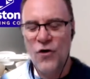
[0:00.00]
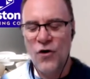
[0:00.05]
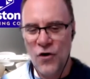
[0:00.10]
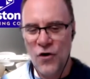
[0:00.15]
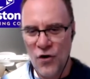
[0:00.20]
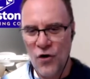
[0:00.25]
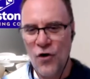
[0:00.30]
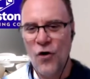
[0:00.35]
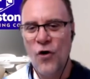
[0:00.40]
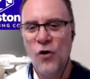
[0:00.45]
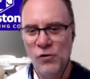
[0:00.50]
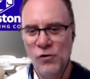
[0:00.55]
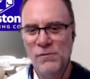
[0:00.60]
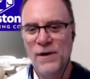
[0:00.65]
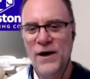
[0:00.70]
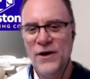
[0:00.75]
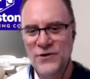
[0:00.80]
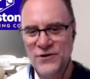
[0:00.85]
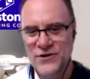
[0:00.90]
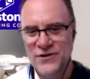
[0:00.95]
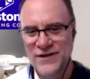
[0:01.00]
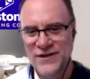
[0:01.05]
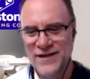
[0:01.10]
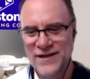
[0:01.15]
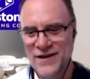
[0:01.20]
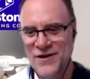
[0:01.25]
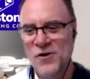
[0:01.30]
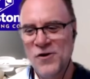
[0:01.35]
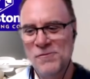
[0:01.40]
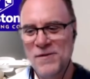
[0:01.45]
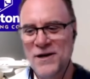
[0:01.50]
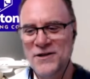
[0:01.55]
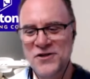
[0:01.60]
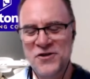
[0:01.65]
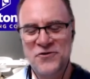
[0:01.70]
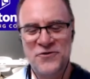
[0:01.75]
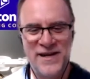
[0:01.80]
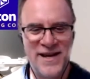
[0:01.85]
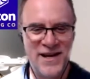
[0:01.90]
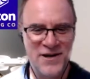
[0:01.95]
almost, you know, almost
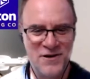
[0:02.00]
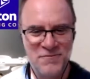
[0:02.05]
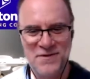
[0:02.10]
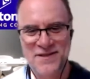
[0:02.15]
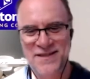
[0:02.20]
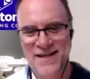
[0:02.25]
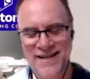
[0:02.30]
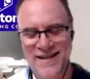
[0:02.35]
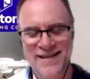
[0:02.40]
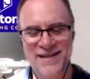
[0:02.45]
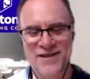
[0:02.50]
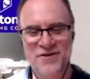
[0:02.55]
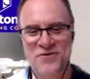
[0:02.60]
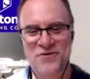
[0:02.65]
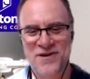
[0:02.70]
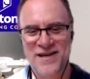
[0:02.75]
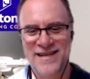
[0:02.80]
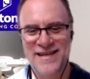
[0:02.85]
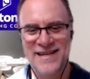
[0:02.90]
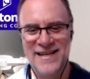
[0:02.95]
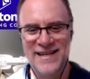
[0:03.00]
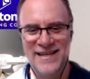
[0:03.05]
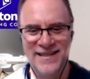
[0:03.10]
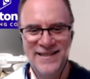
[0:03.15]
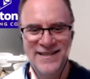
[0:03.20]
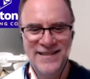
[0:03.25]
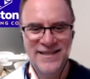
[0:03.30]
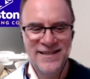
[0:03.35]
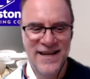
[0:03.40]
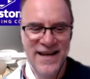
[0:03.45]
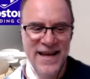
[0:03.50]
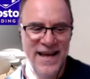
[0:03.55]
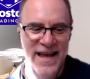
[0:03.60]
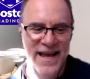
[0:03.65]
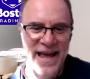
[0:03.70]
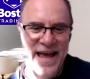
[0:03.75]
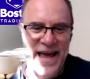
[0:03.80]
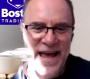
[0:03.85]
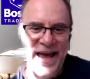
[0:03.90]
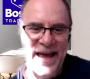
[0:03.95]
300% in three years.
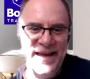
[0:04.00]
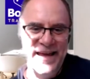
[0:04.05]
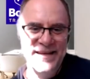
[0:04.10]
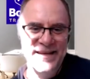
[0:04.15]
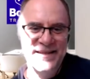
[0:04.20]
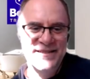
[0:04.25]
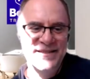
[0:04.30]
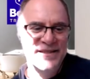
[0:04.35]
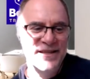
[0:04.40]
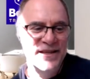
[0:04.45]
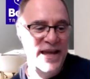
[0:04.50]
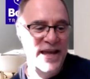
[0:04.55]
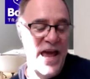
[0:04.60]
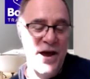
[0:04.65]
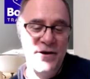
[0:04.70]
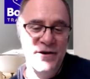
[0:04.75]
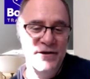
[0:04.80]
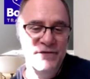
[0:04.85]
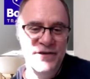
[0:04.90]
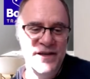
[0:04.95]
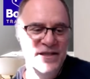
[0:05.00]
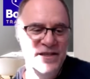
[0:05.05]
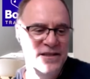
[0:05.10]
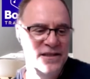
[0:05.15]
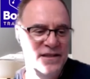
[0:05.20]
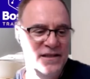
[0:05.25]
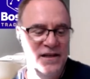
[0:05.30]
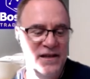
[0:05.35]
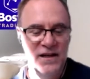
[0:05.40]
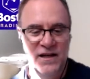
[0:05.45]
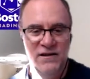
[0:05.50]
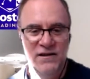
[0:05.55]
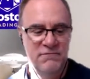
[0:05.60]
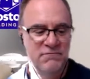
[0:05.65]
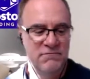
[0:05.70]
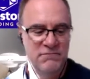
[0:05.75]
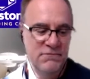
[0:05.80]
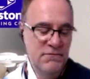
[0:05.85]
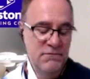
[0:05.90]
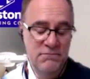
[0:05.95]
And our investors, like,
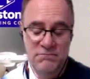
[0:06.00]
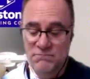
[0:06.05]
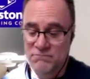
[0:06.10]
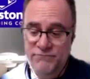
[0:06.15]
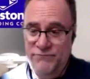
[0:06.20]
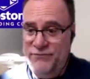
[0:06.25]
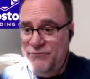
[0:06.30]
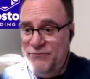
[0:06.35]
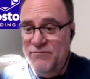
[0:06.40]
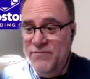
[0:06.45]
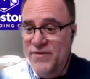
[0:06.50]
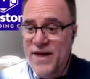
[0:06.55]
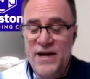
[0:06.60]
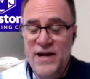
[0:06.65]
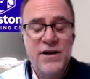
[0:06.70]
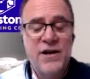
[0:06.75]
they don't know